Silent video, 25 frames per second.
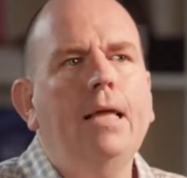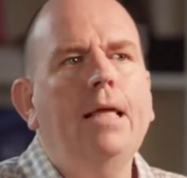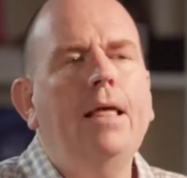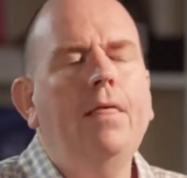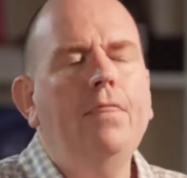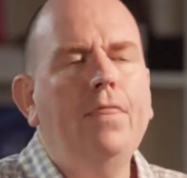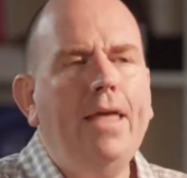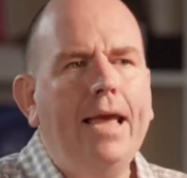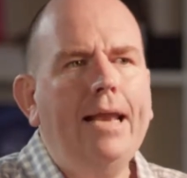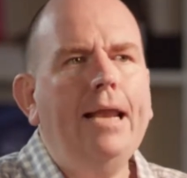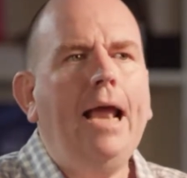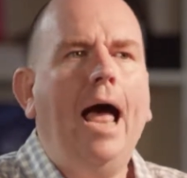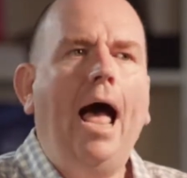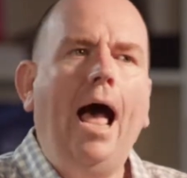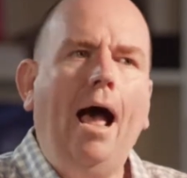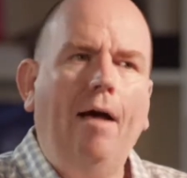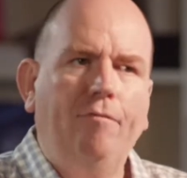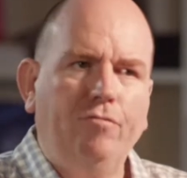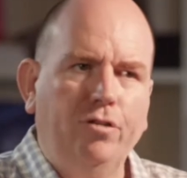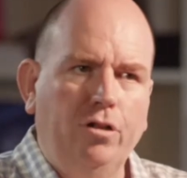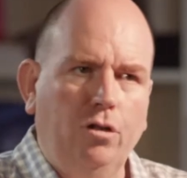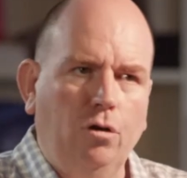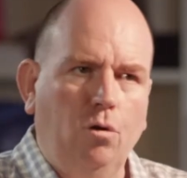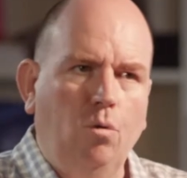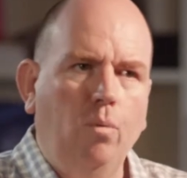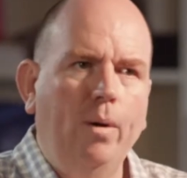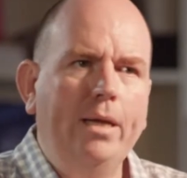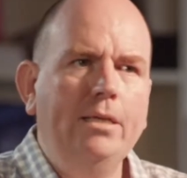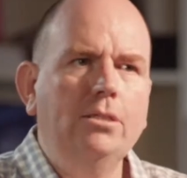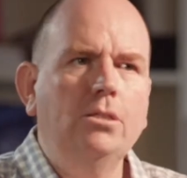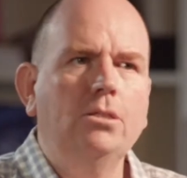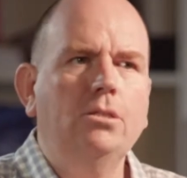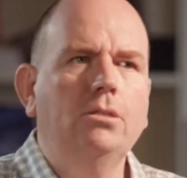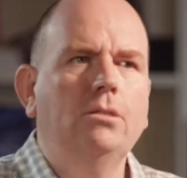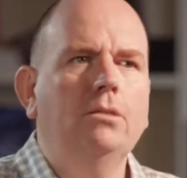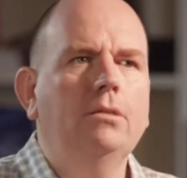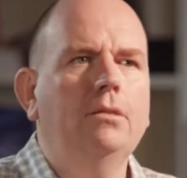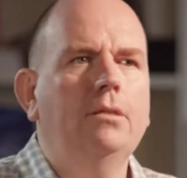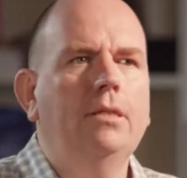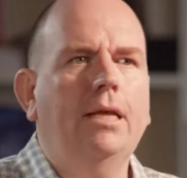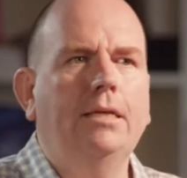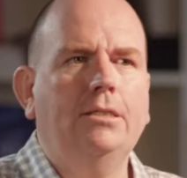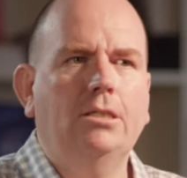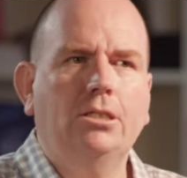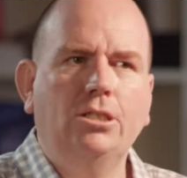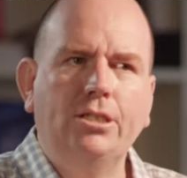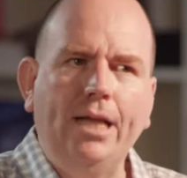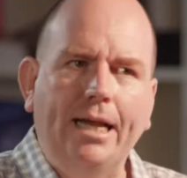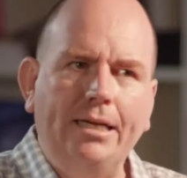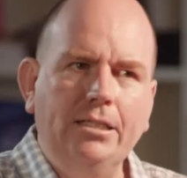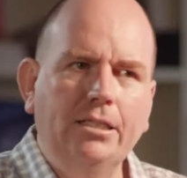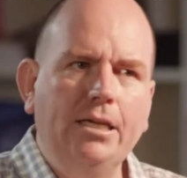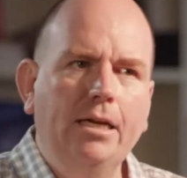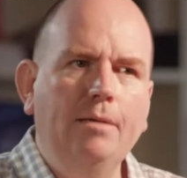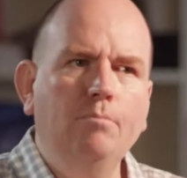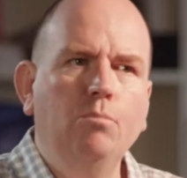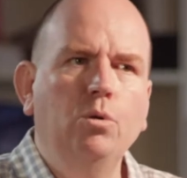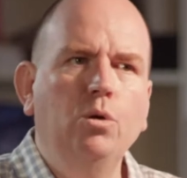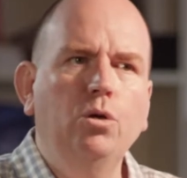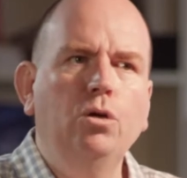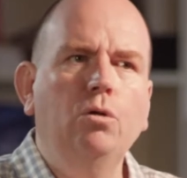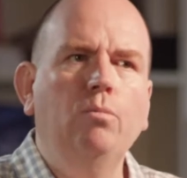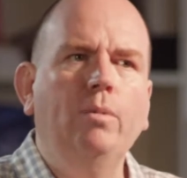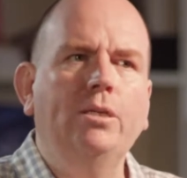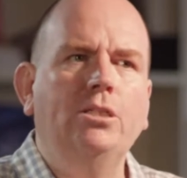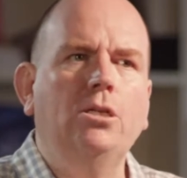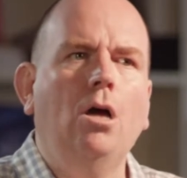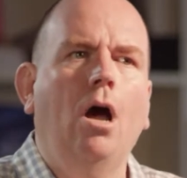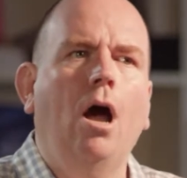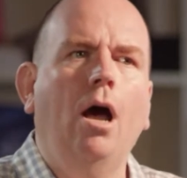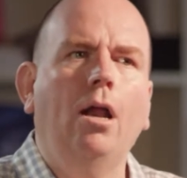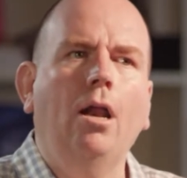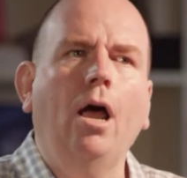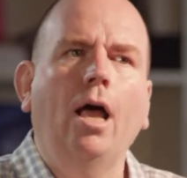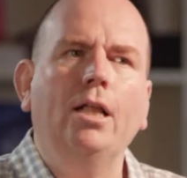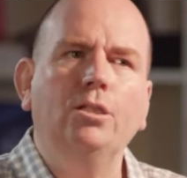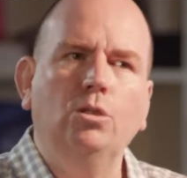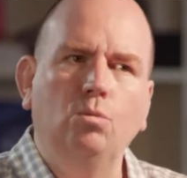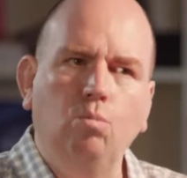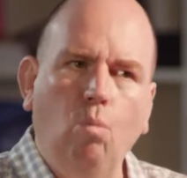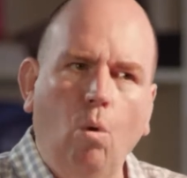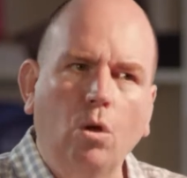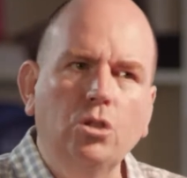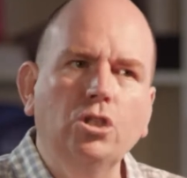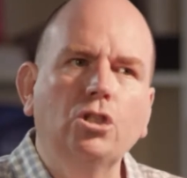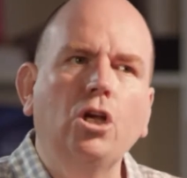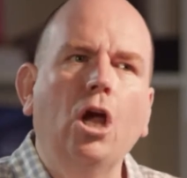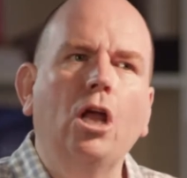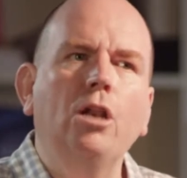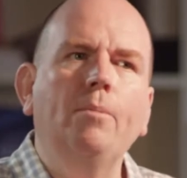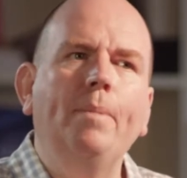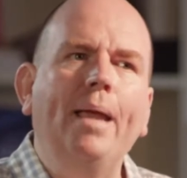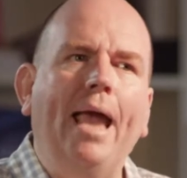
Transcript: Then after the quiz, there's a section in Moodle which highlights what's going to